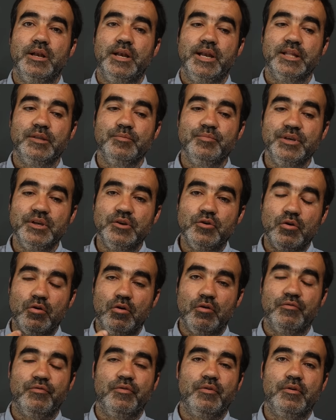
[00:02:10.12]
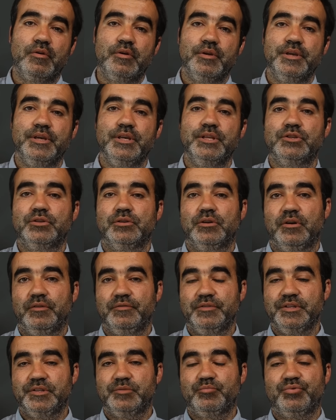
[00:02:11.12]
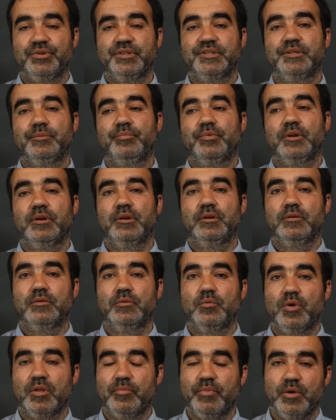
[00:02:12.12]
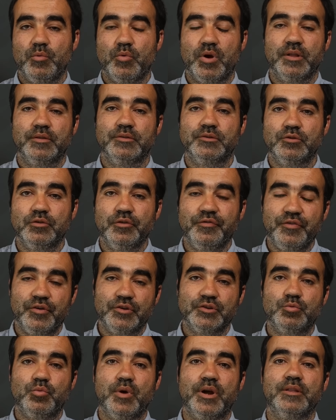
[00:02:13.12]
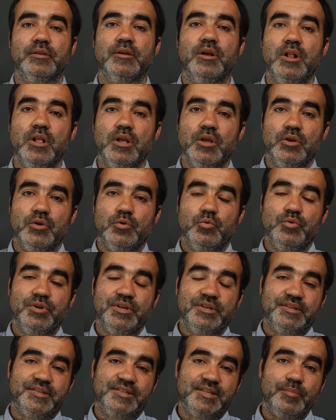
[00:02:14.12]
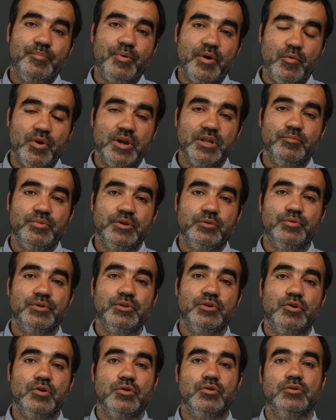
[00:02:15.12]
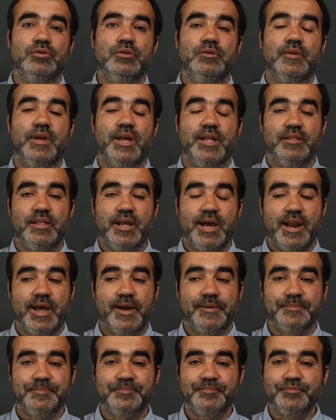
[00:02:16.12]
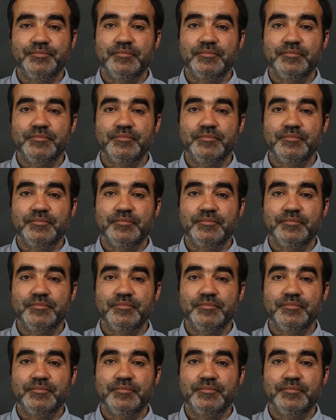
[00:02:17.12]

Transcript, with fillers: Let me go over each of these principles one by one. So the first one, we separate between code and data.